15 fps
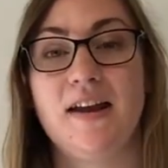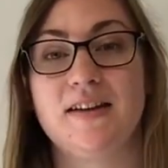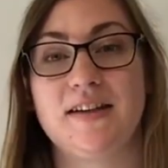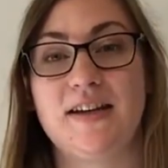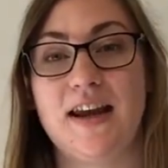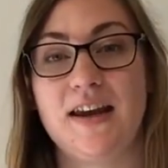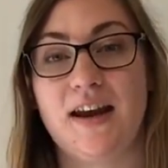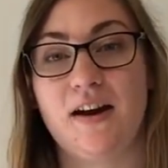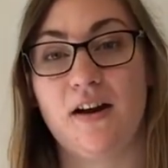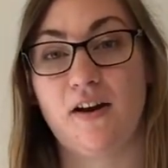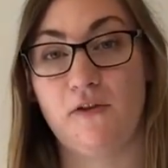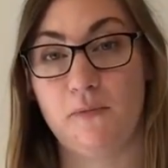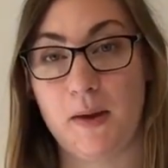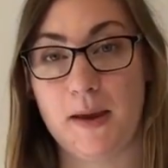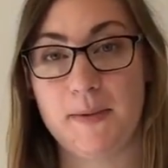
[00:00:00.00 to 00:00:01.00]
to take care
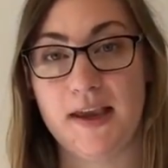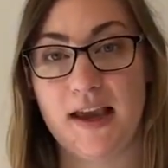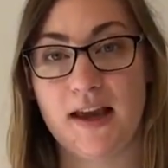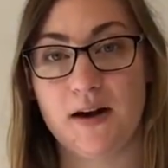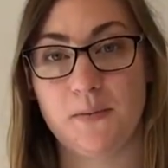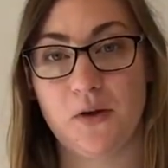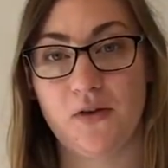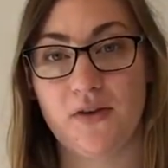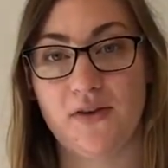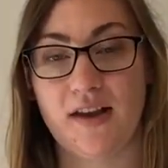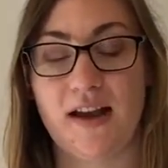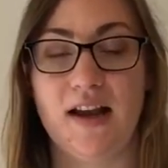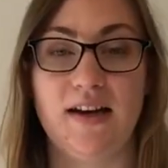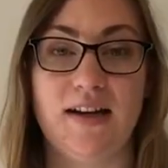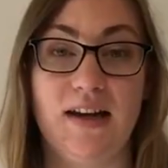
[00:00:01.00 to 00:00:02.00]
of baby animals
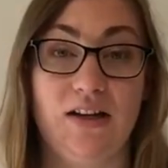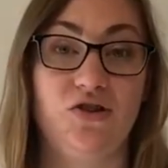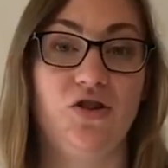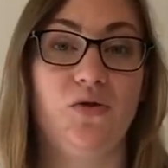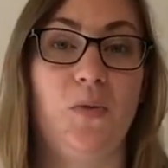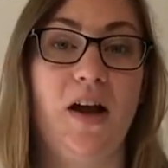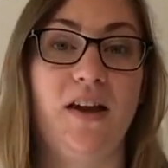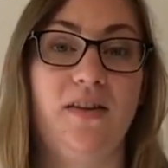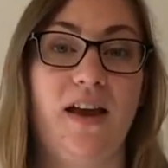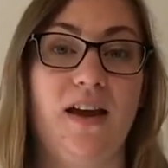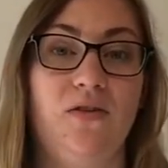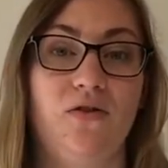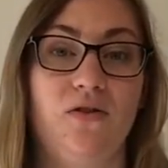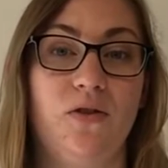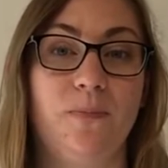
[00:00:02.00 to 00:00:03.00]
and injured
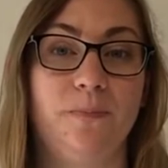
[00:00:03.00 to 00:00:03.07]
wildlife.